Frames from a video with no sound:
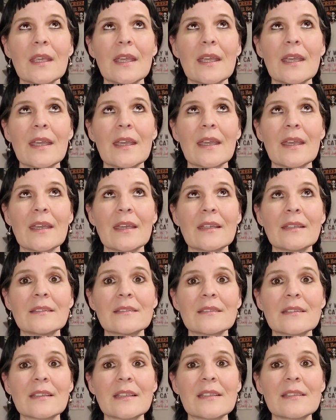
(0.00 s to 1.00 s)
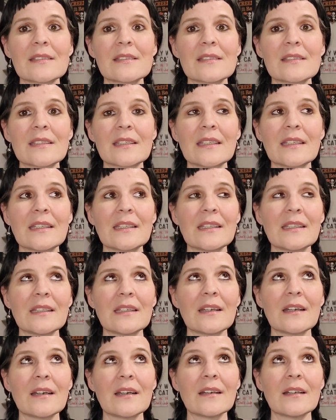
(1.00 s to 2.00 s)
and let's
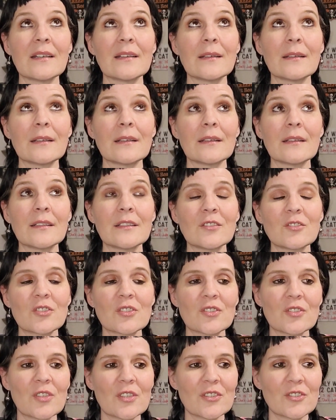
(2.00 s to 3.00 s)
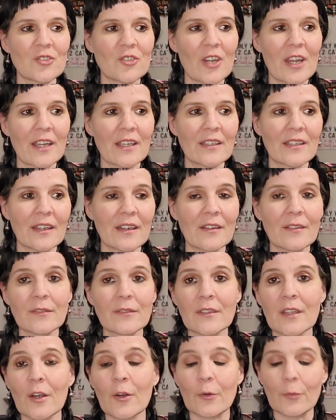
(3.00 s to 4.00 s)
see, just lost track here.
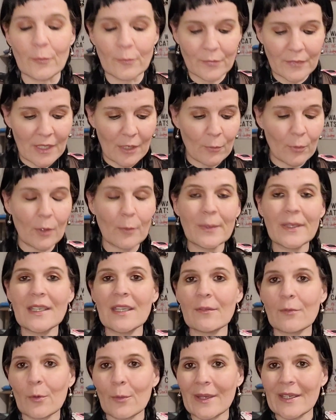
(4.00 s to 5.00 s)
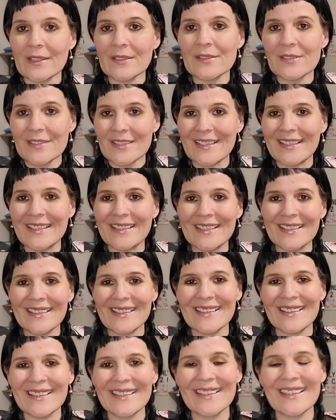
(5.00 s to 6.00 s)
Oh, there will be giveaways.
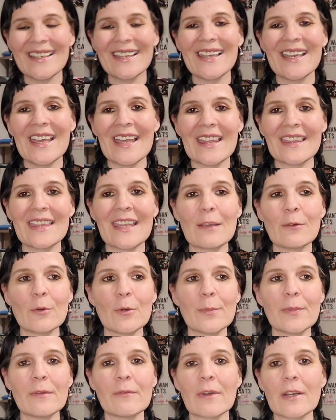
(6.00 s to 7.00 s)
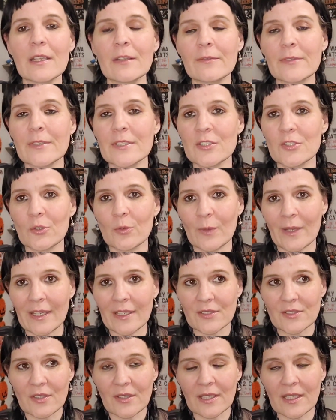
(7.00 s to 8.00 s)
They will be running for 2
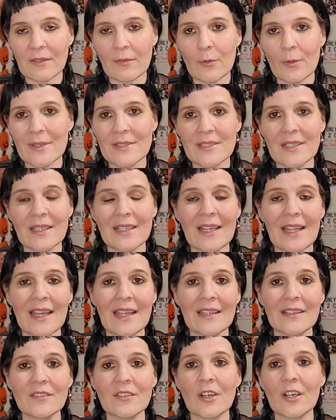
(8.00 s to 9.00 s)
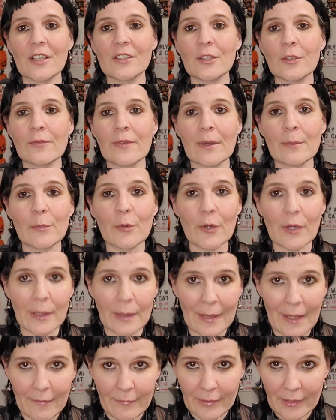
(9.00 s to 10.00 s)
weeks, so the giveaways are going to end on November
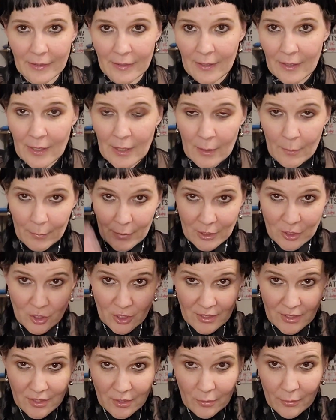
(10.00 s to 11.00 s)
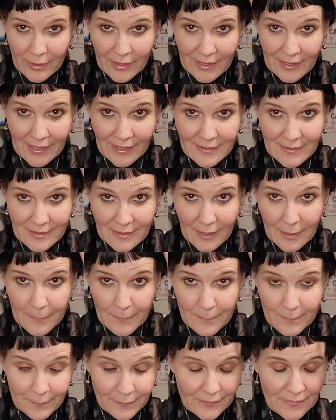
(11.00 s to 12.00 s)
11th, but just a quick heads
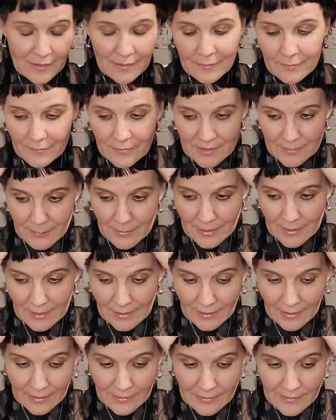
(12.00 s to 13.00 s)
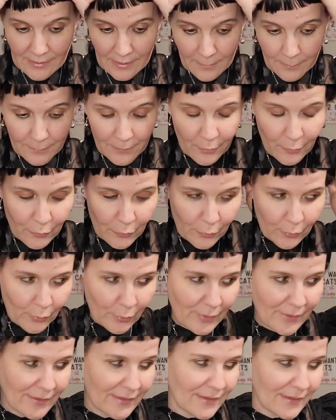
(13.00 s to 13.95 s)
up. Beginner heads up. Ooh,